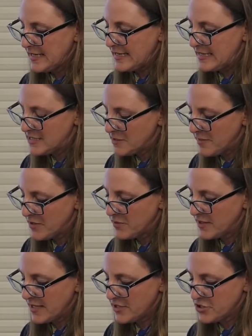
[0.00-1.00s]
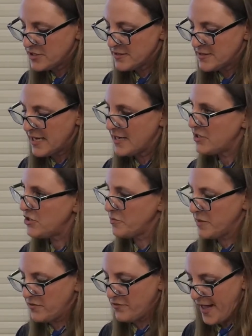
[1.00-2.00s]
intimate relations, and
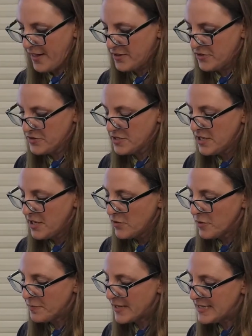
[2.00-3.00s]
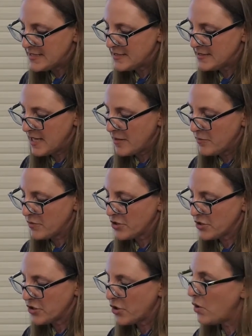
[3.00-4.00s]
human values, replacing them with
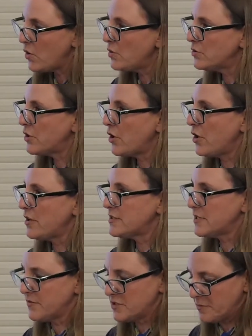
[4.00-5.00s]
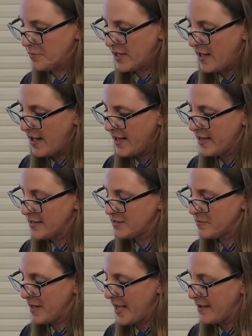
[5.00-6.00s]
the cold laws of supply and
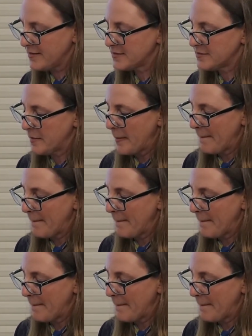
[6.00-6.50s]
demand."